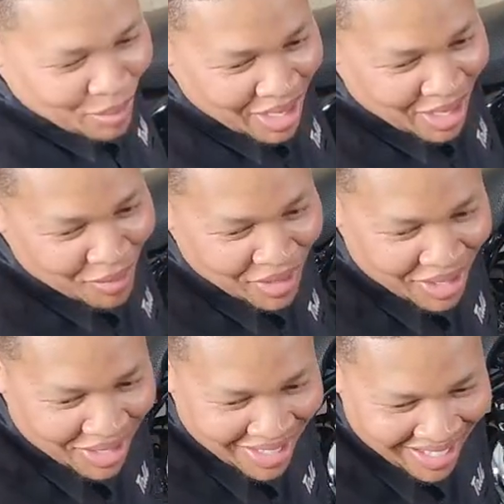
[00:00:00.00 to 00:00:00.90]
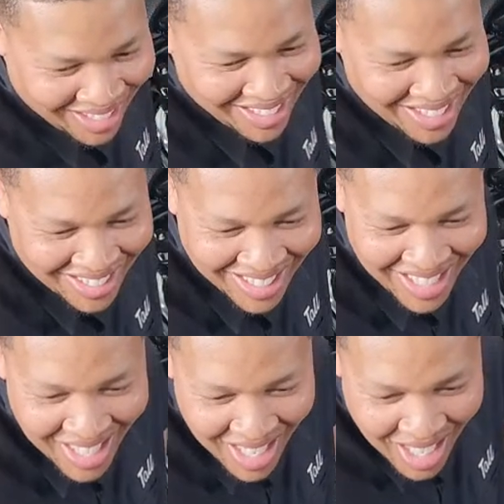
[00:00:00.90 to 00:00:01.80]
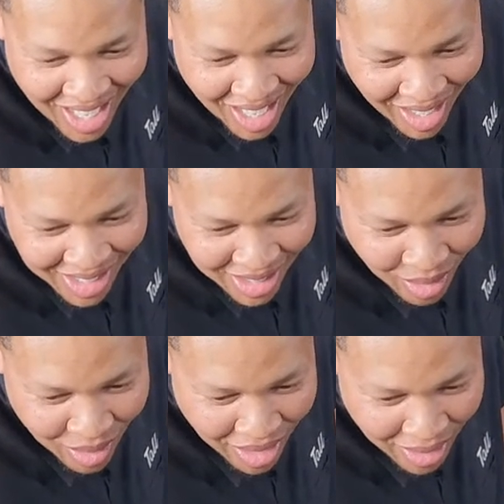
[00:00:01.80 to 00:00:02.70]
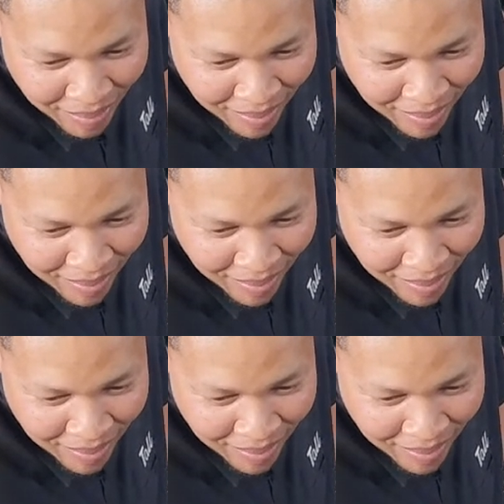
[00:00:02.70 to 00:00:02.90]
it over here. All right. So